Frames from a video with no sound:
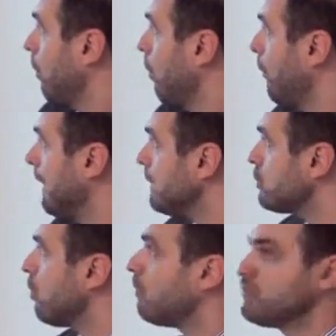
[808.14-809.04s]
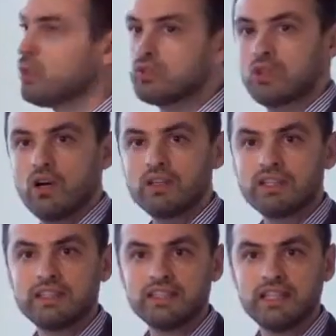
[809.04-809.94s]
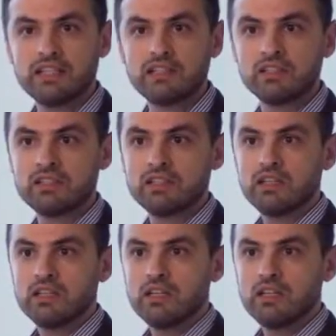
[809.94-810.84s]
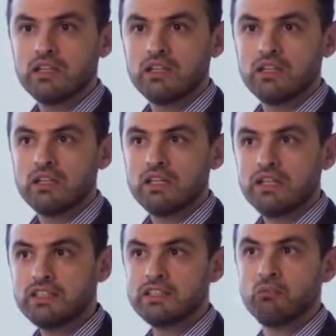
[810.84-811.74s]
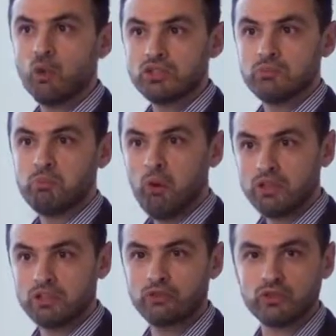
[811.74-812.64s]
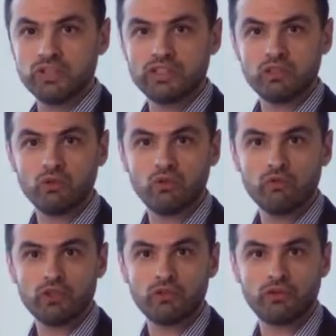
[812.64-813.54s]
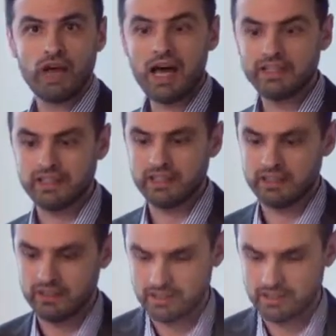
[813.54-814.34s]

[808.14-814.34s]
which of those conic test sections is the most important for the internal conversion of adenine.